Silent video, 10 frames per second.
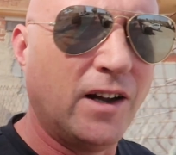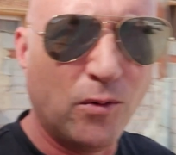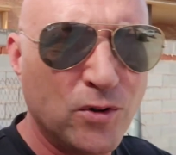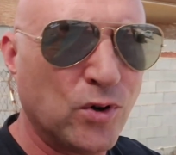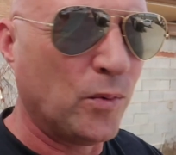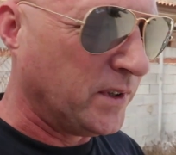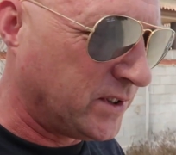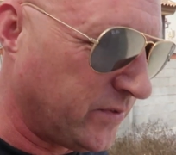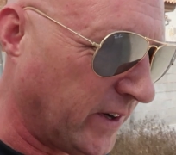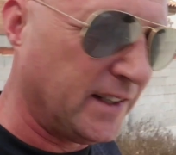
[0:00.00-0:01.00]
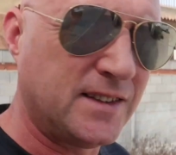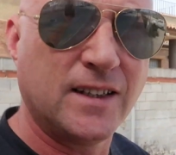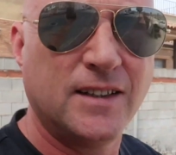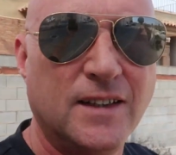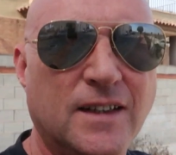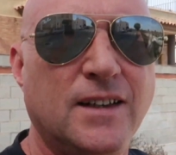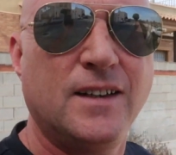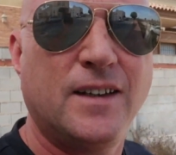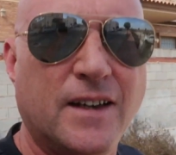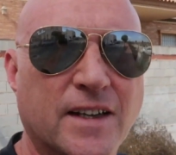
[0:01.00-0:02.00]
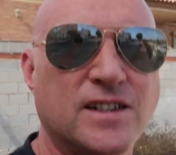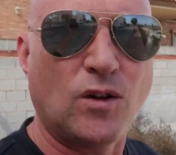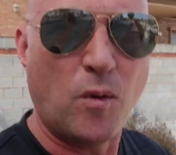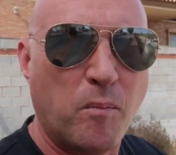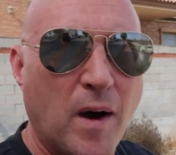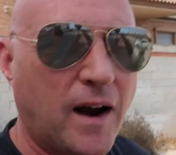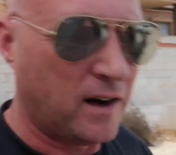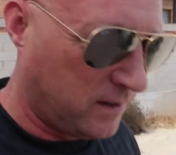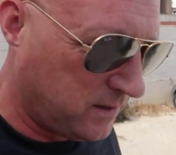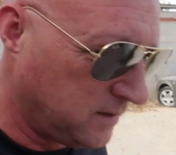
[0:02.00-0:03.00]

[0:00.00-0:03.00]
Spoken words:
Now I was hoping to find a nice little bar